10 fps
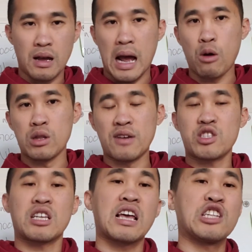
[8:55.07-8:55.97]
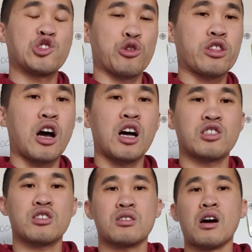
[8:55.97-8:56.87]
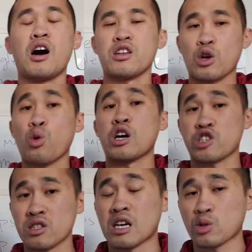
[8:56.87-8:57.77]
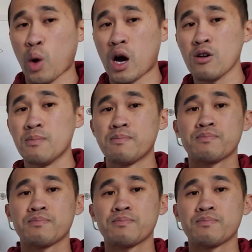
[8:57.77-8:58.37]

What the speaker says: I would love to get your thoughts on the questions as well.